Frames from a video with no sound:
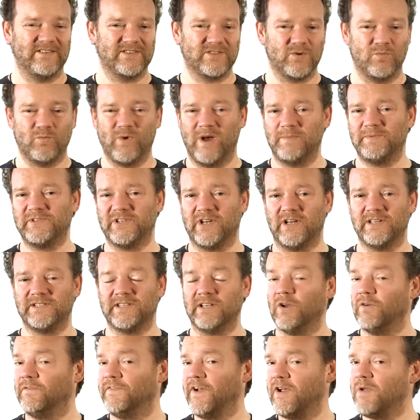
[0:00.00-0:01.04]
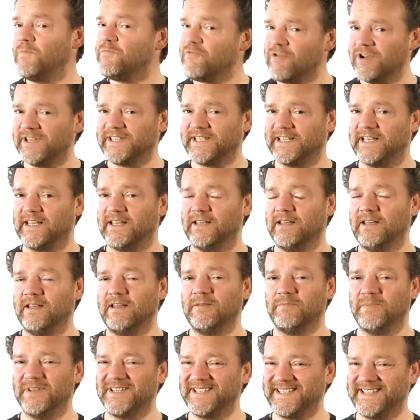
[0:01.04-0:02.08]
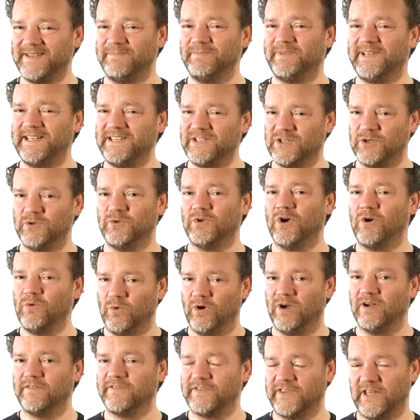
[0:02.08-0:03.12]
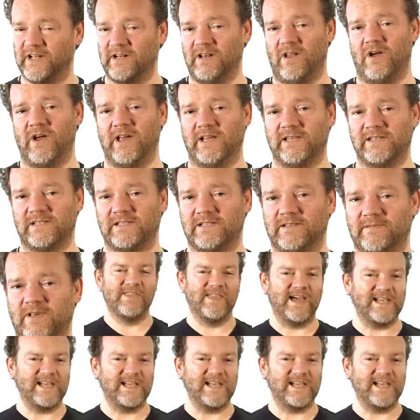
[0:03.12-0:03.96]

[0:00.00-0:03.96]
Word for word: on websites that look very pretty but simply do not work for the clients.